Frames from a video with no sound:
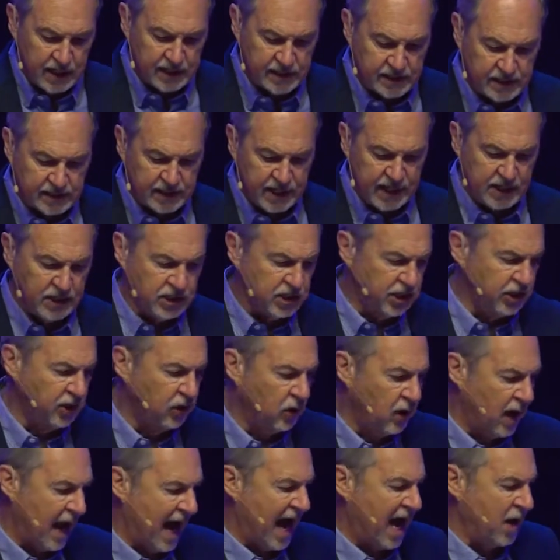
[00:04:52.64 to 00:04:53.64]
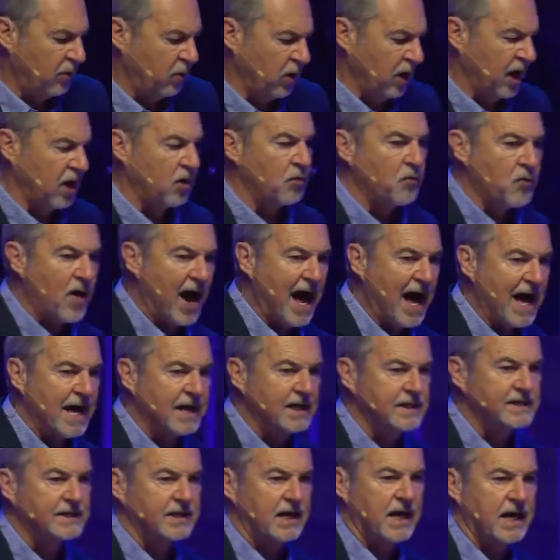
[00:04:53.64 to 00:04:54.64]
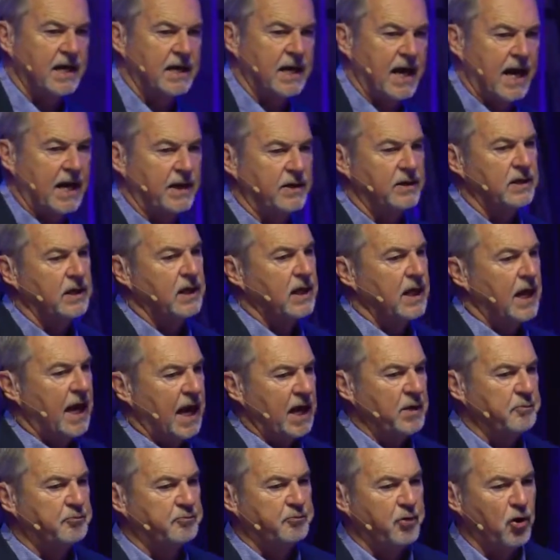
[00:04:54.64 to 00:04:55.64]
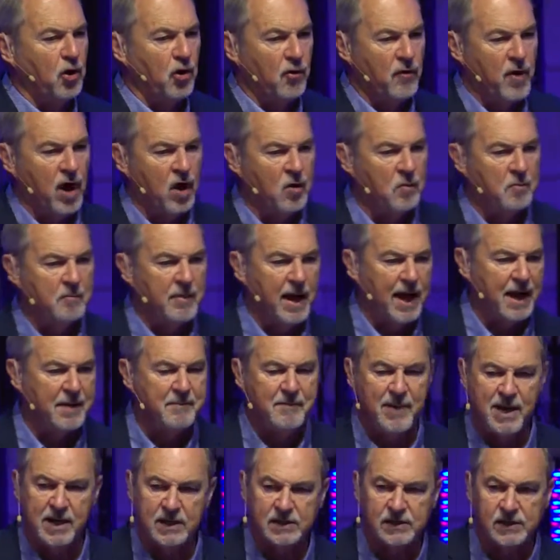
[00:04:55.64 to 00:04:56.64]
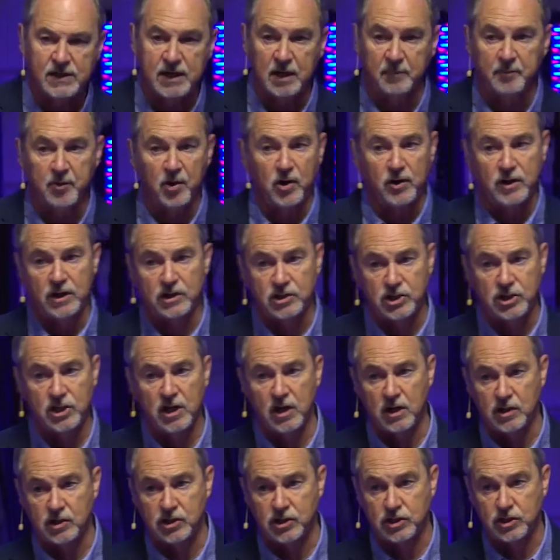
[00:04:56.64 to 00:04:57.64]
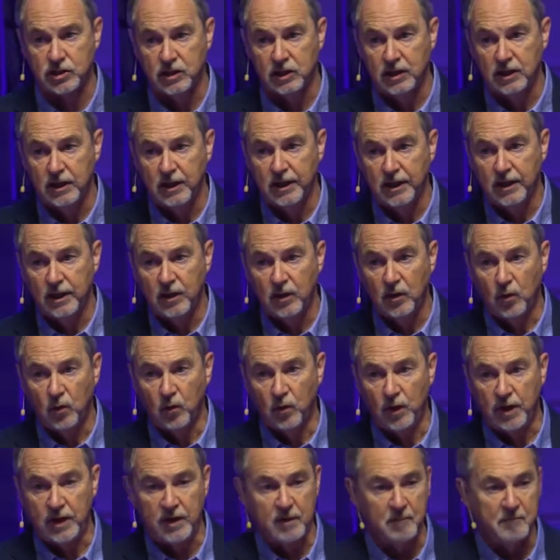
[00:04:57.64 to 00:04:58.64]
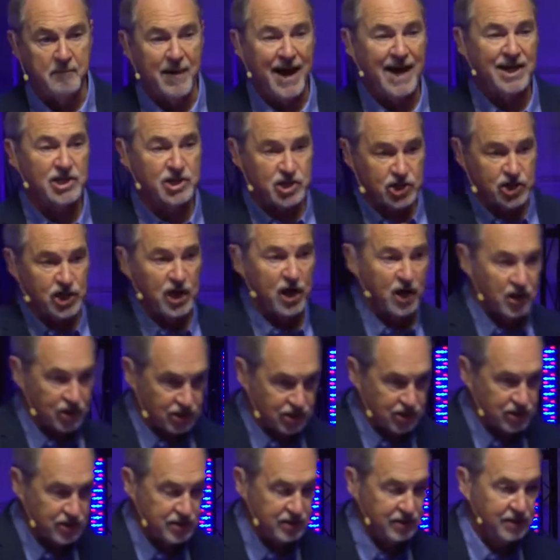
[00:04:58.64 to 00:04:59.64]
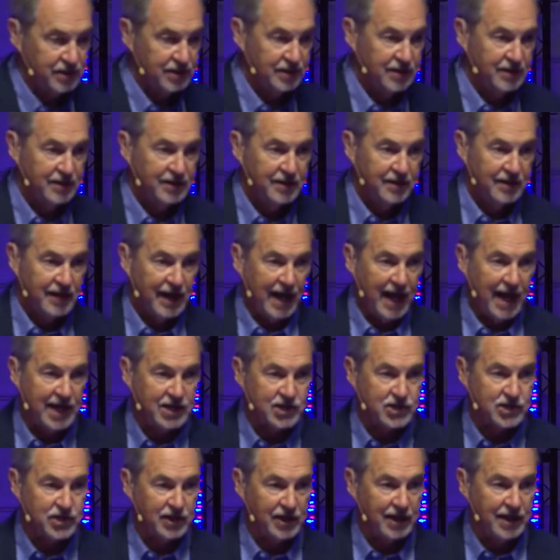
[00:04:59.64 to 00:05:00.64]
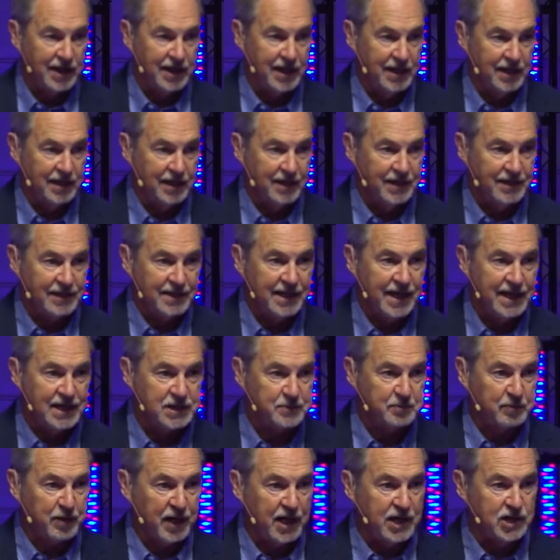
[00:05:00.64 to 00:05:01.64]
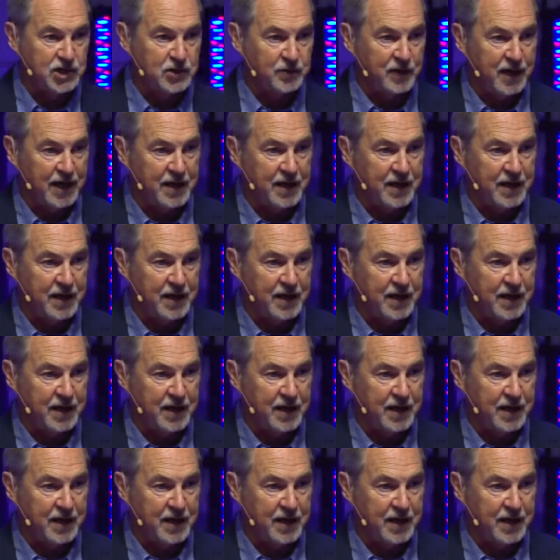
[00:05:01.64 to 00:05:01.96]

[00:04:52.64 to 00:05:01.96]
He's saying, you know, I will arise and, and, and pour out my mercy upon the church when my church actually takes pleasure